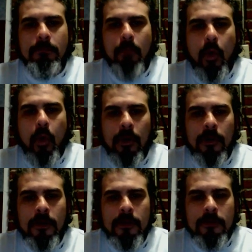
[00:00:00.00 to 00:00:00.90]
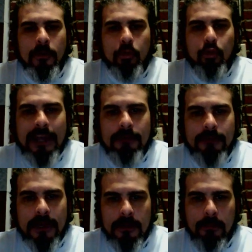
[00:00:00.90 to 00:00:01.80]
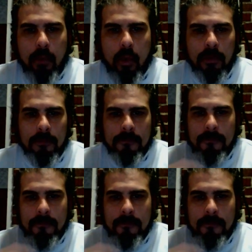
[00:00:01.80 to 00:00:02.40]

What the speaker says: more relevant, the more